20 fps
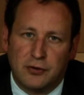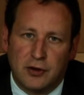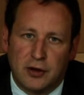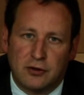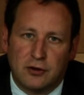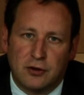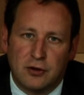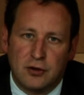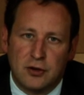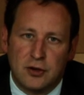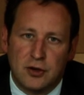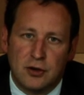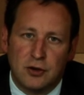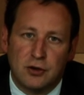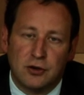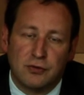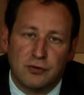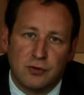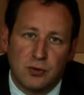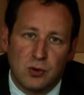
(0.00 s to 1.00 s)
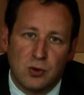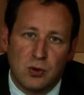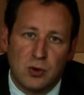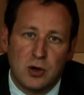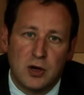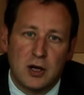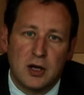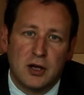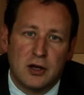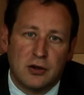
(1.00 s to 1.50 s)
that's good news for
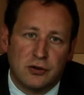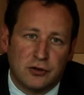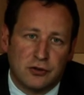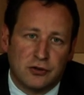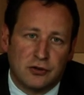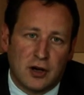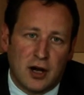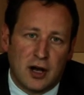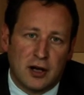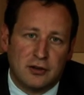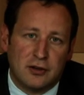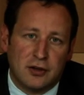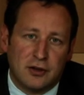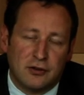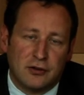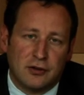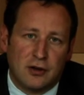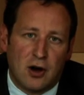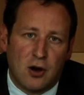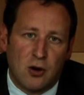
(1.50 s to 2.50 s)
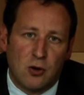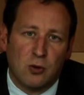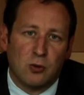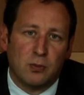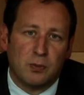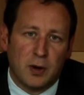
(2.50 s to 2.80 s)
society as a whole.